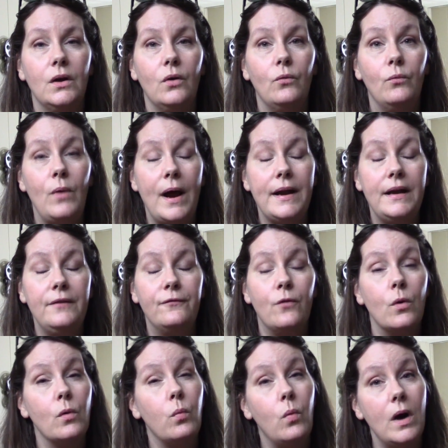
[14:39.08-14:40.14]
ready
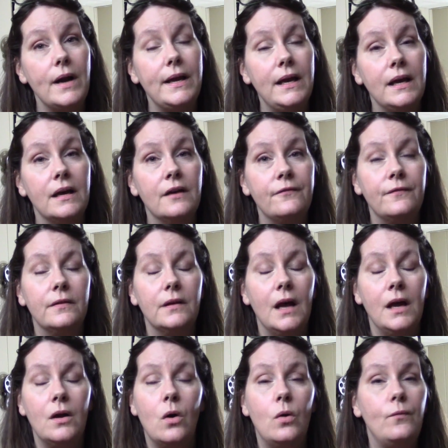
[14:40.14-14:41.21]
for what if,
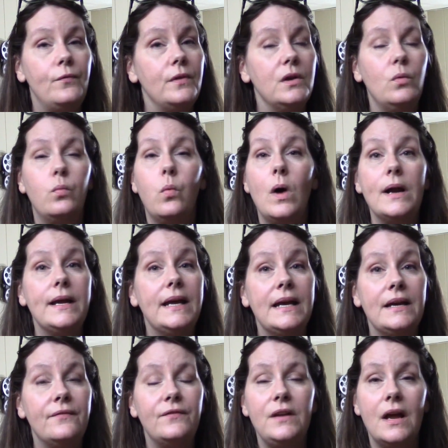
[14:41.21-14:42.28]
and hopefully what
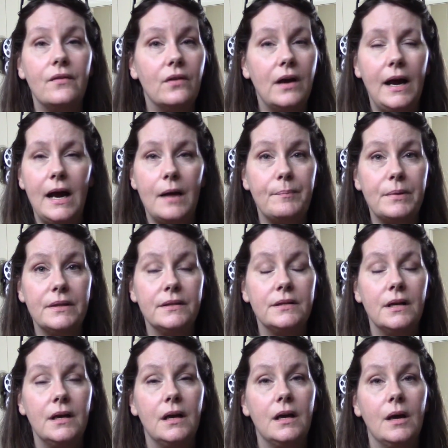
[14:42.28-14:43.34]
if never
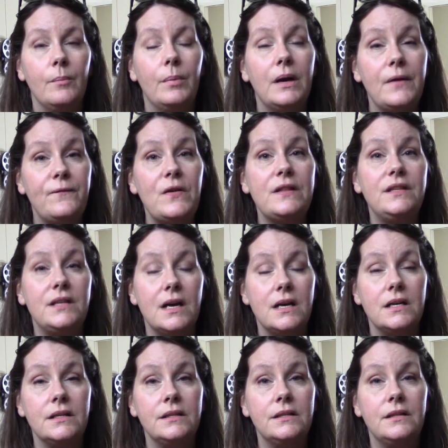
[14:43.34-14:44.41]
happens, but if it
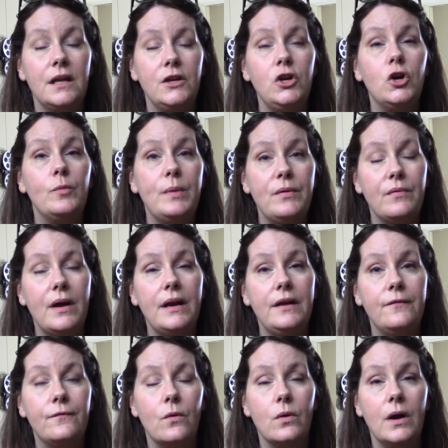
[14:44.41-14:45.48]
does, then you'll be ready
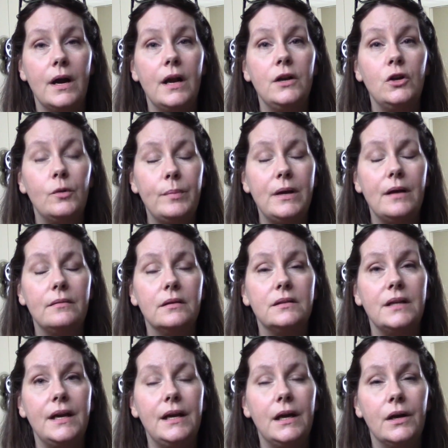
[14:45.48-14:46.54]
for it, and you'll be able to
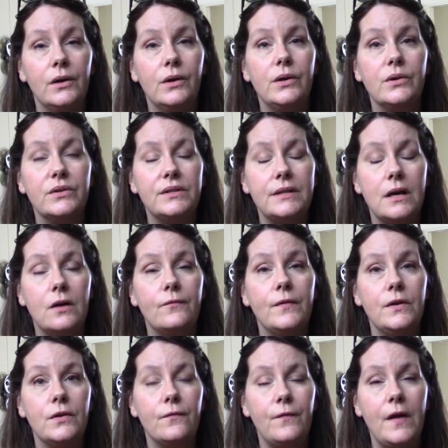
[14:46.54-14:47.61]
take care of yourself
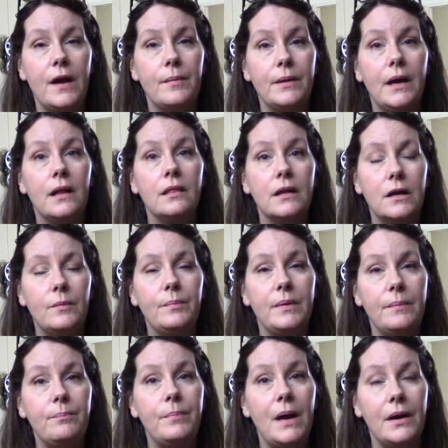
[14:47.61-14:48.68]
and your family a little
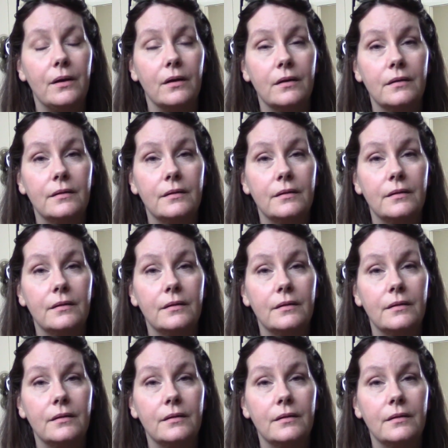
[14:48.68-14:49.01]
bit better.